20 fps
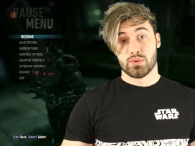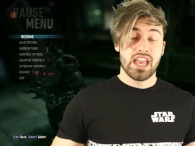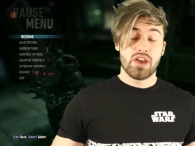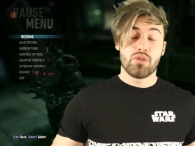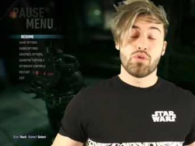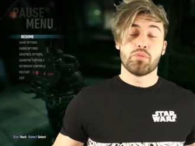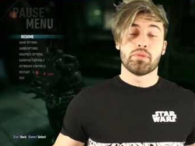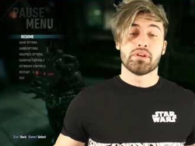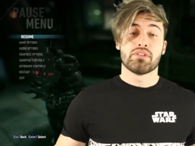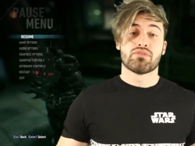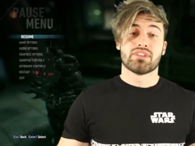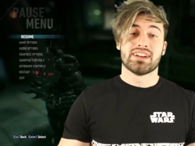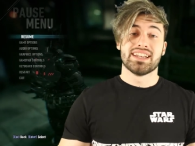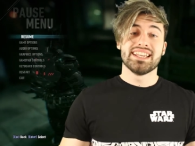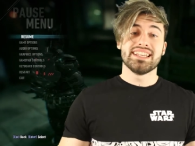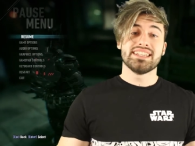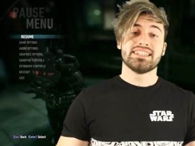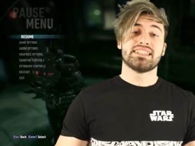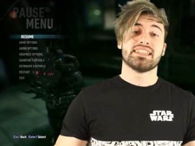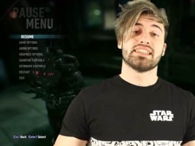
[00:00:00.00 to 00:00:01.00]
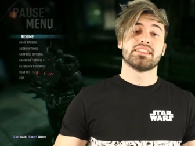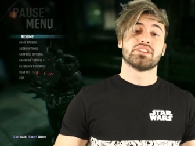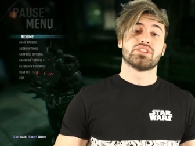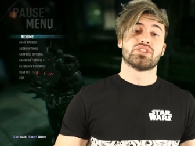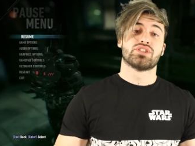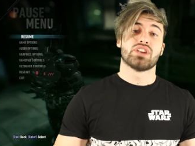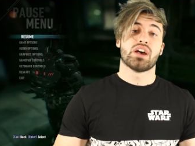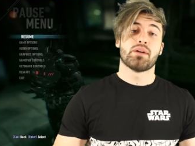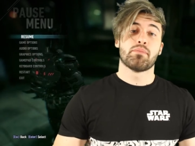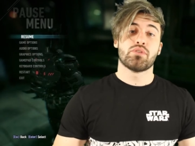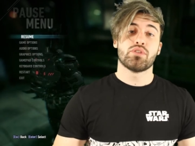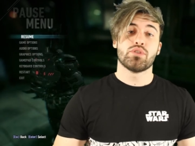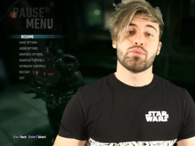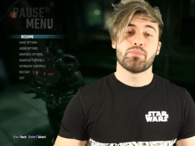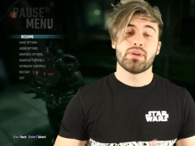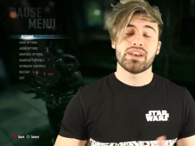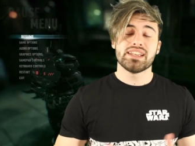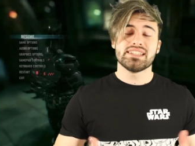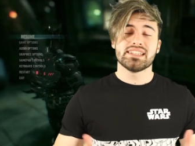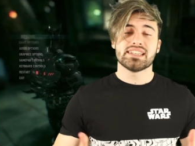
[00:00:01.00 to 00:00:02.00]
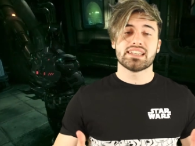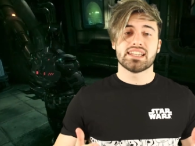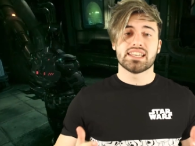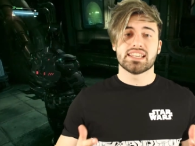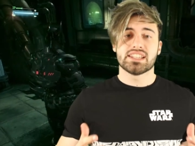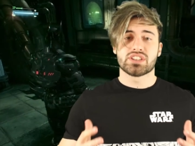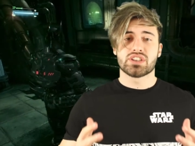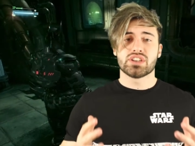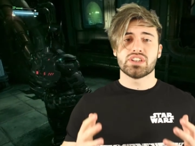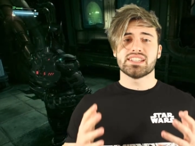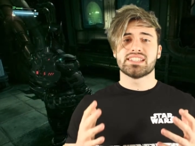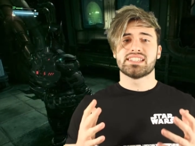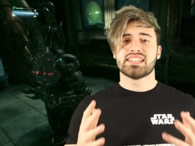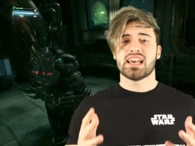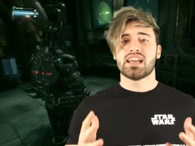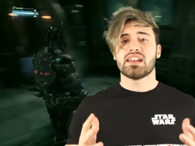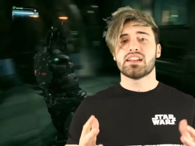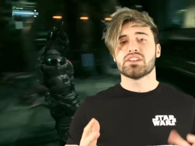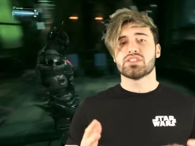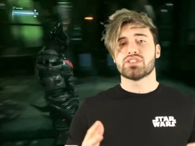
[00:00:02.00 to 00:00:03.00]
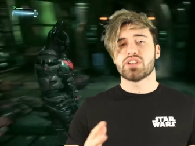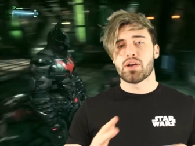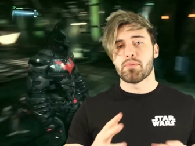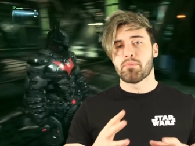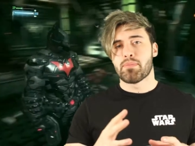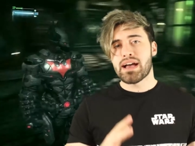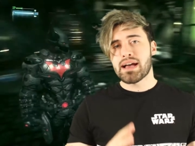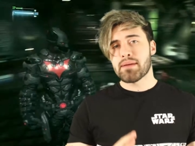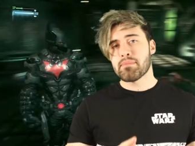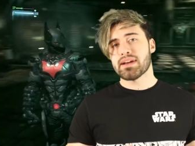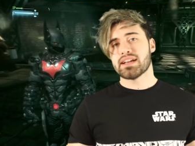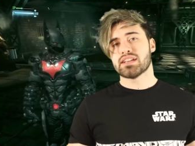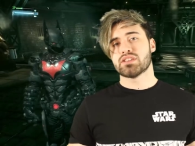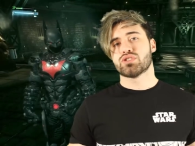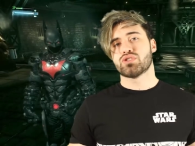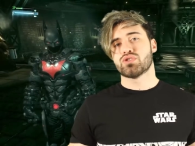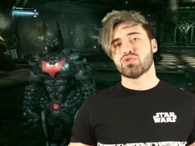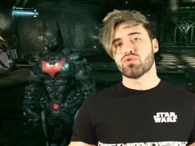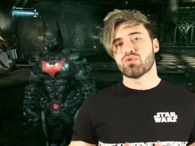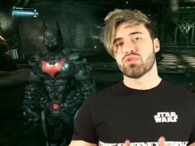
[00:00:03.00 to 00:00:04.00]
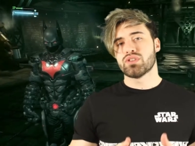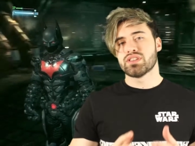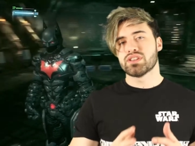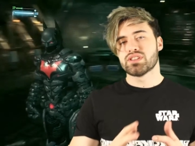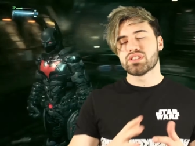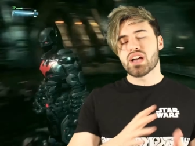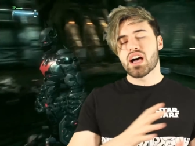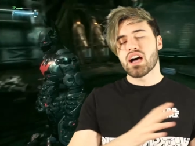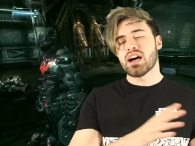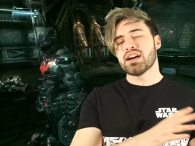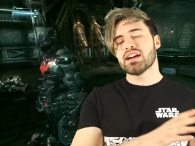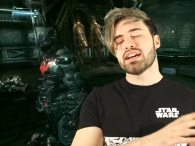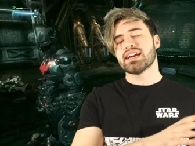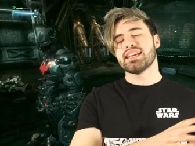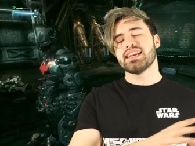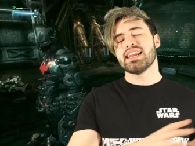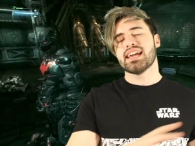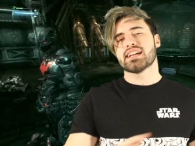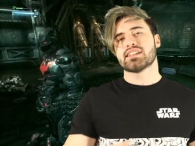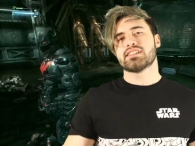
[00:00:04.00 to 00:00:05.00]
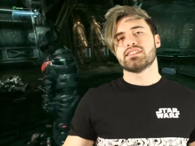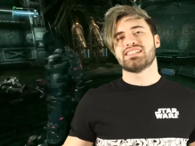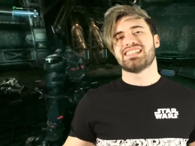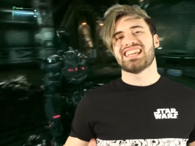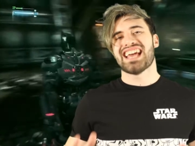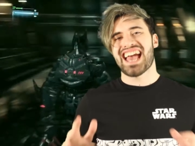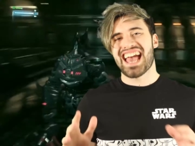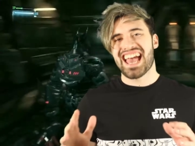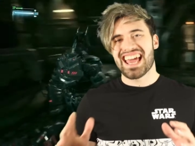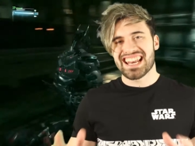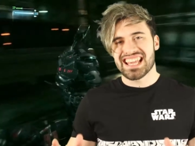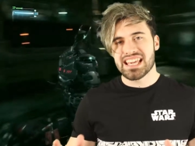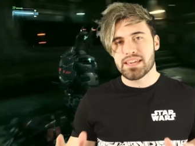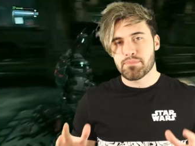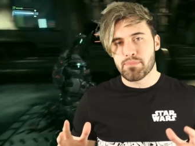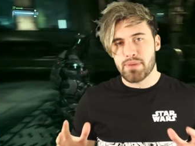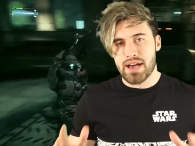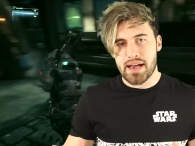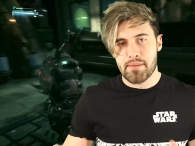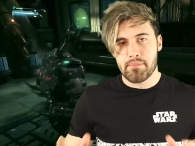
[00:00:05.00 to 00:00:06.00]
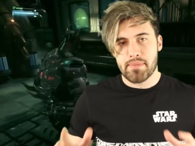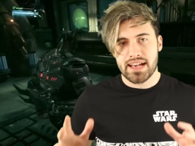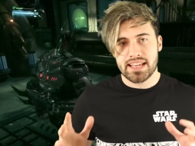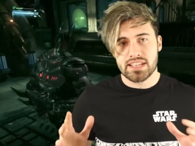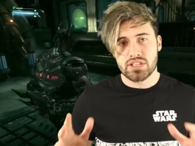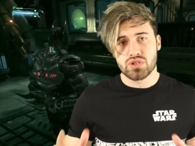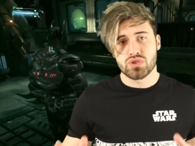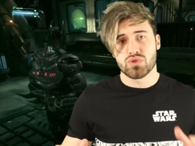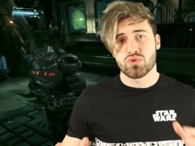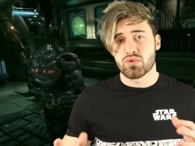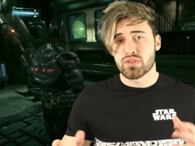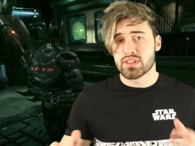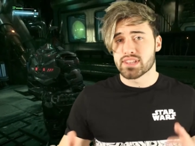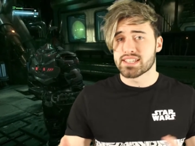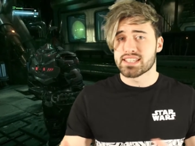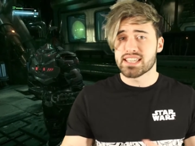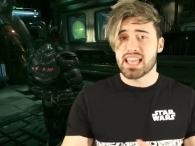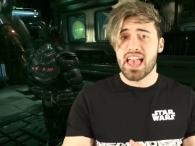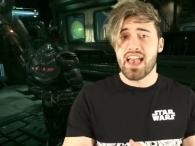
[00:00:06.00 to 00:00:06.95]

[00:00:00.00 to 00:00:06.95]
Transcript: It will be released in the summer and basically it's going to tell us a Batman story that's unconnected to any Batman story that's